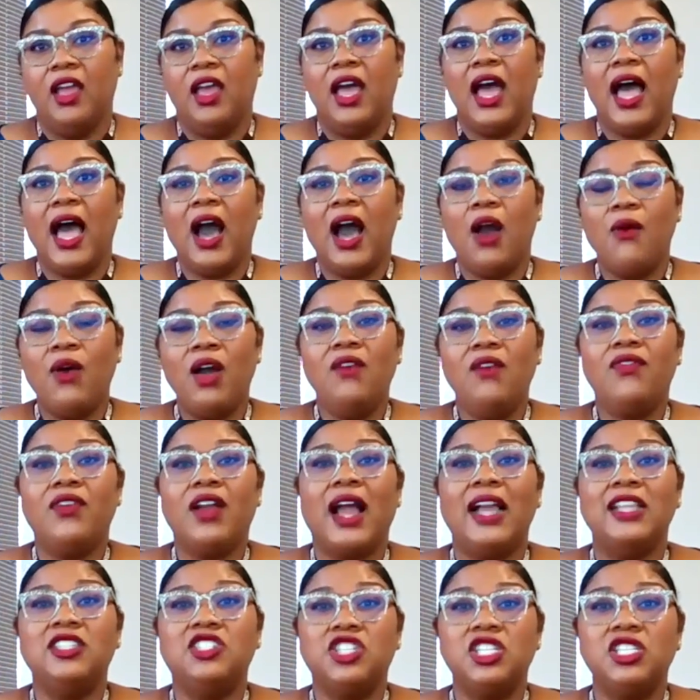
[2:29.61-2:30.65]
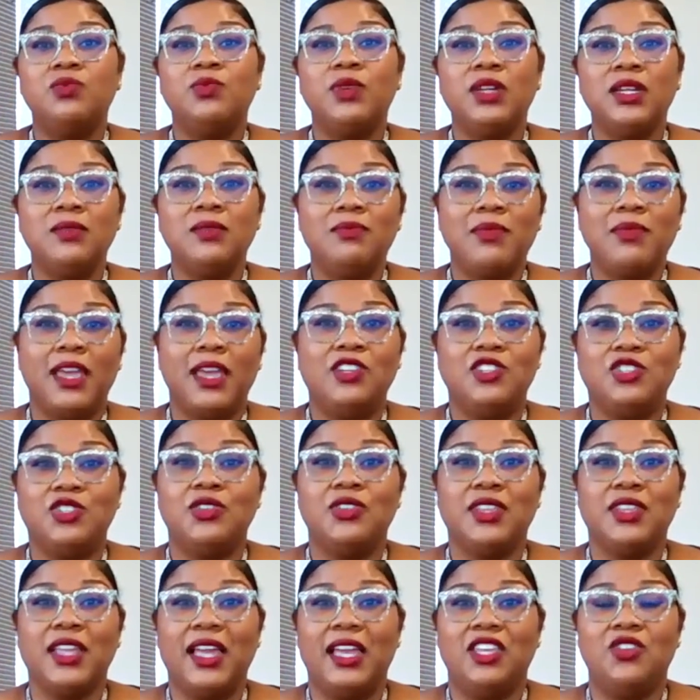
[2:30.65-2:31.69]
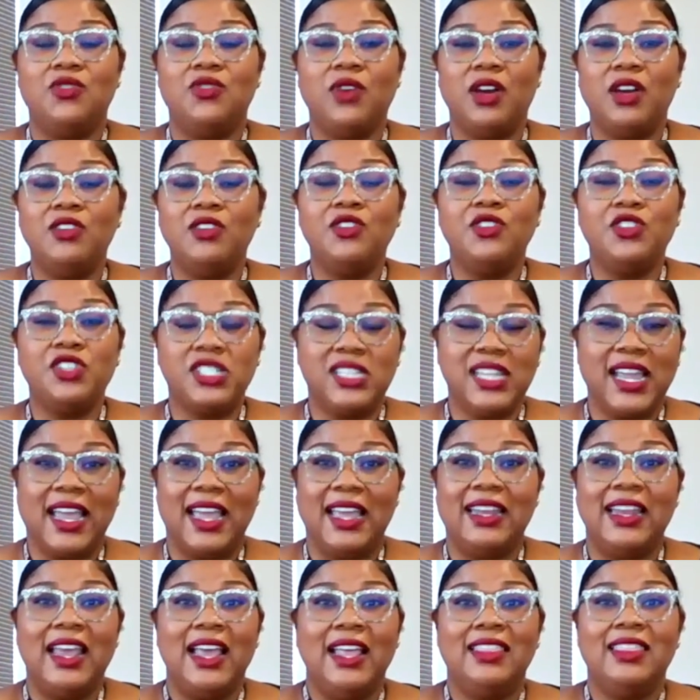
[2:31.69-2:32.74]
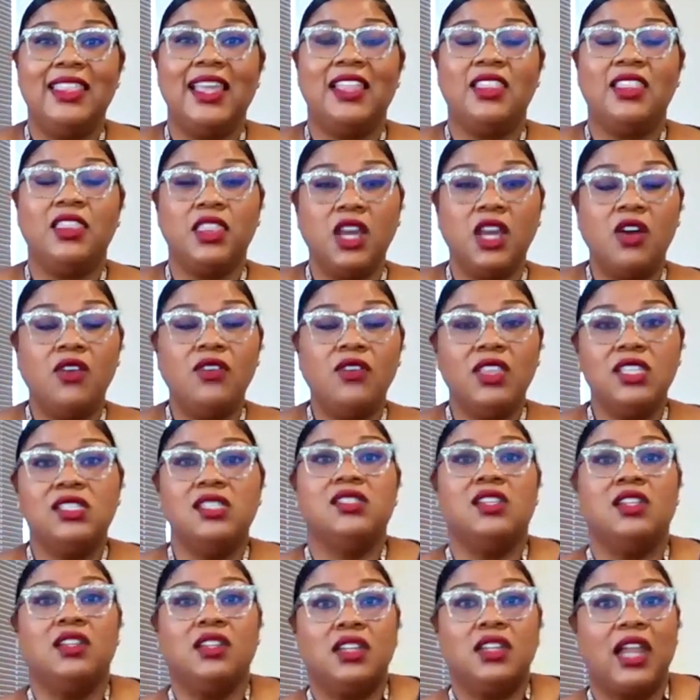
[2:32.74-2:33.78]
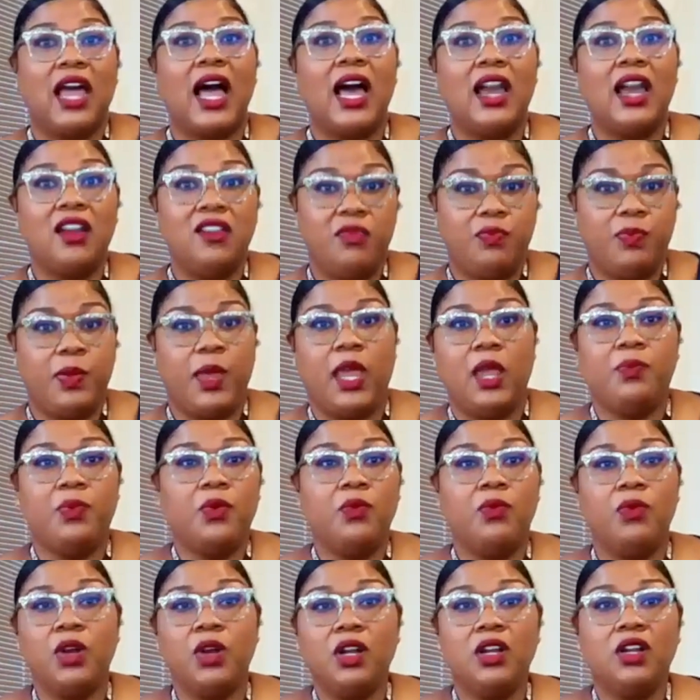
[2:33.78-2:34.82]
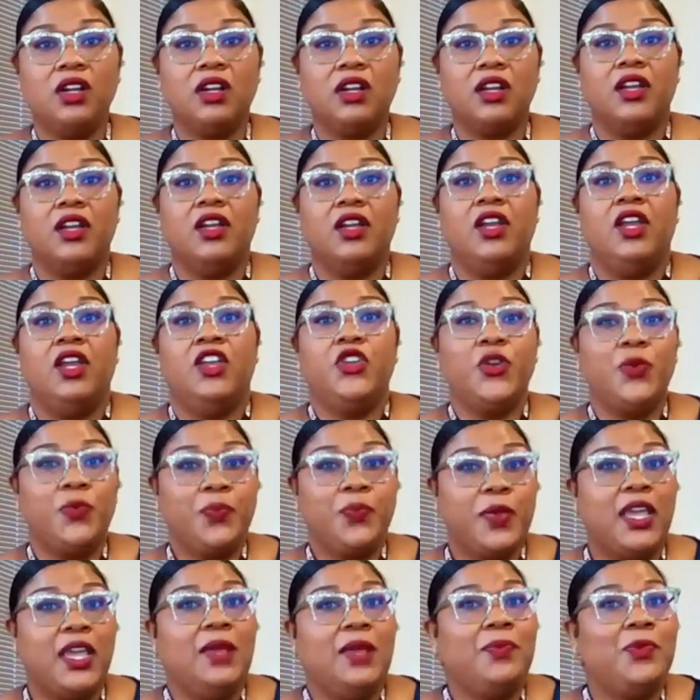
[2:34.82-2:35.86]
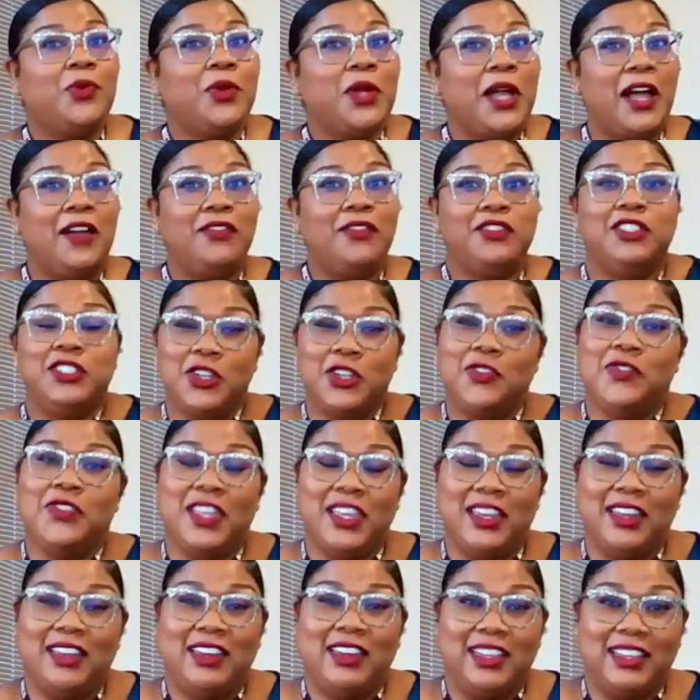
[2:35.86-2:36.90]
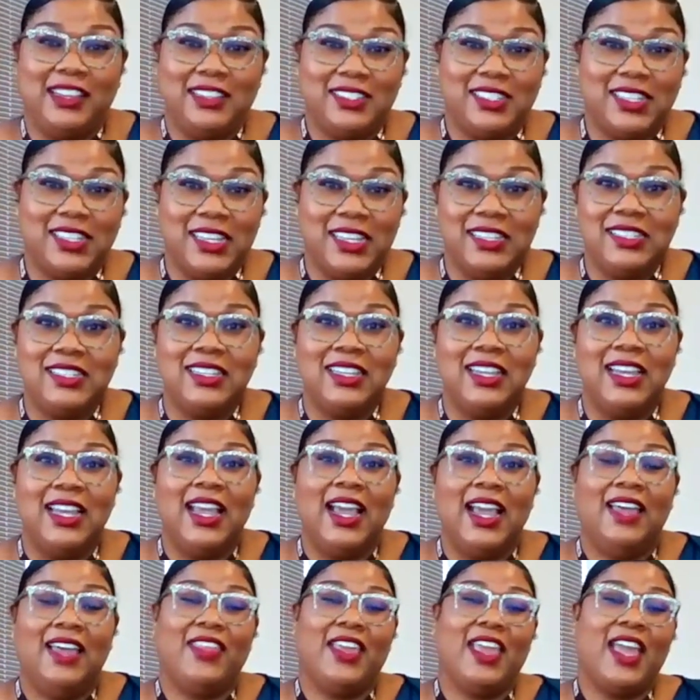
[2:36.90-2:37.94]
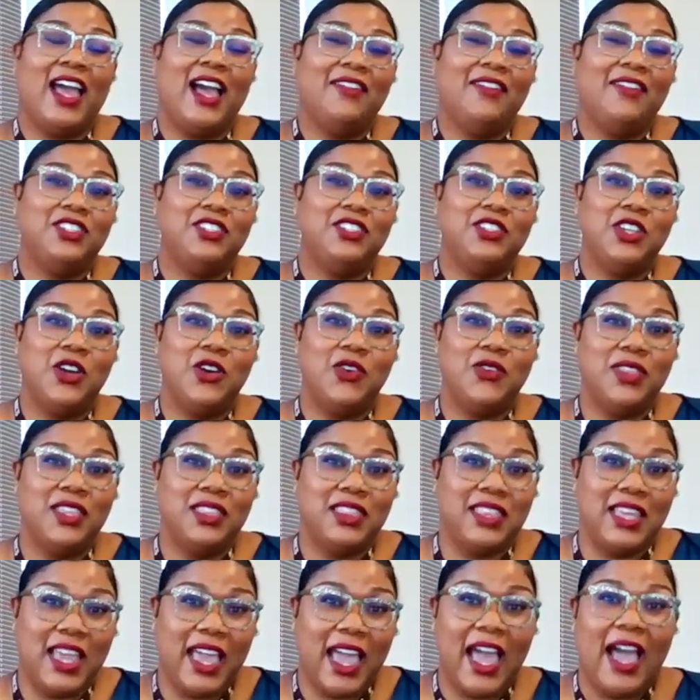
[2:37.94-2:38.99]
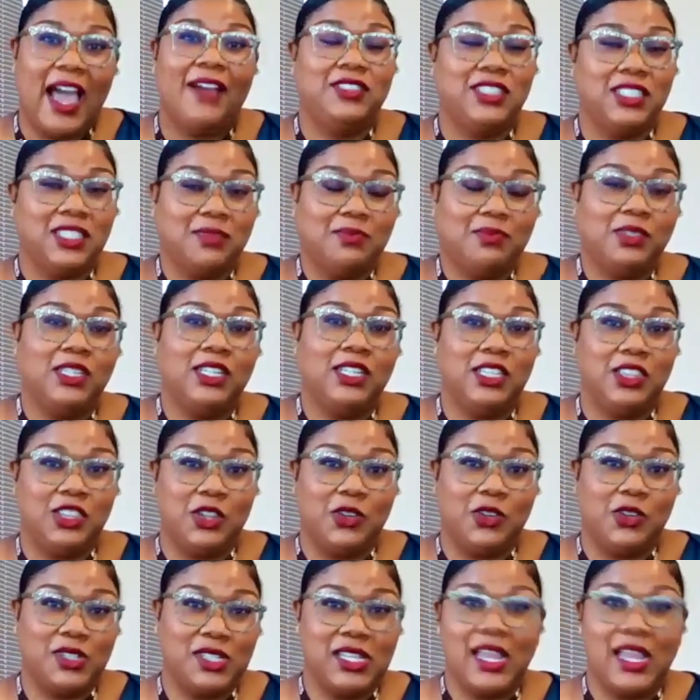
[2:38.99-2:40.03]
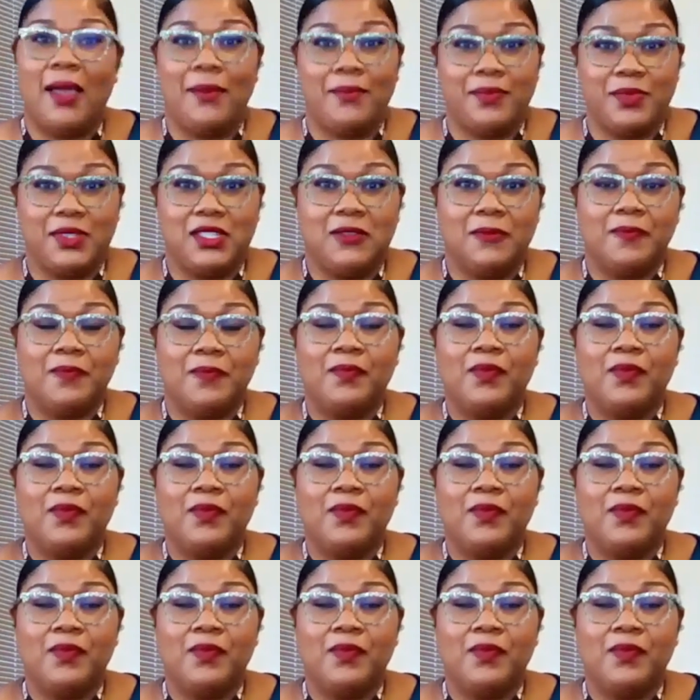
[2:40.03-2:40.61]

However, I just want to make sure that you understand that though this is a lot of paperwork, your people have to know that it exists and they have to know that they have to complete those steps.